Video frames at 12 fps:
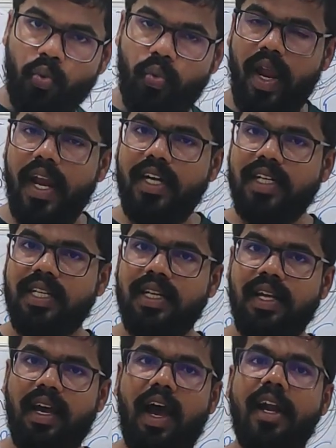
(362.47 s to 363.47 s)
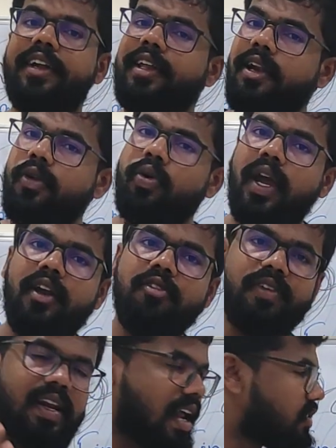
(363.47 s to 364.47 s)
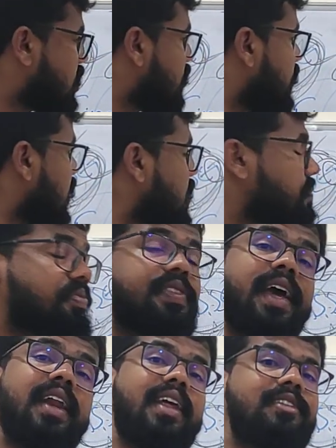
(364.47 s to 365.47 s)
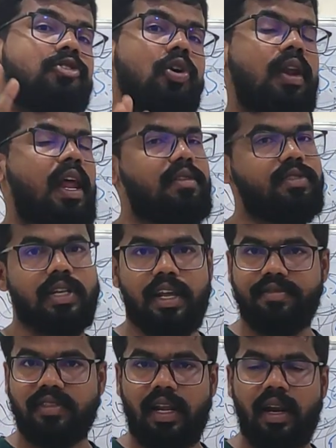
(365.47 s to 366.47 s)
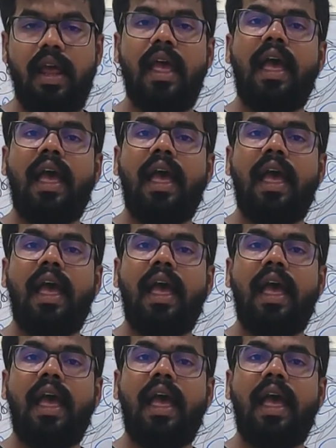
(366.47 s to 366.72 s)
wait until you get a financial freedom, then enjoy lavish lifestyle.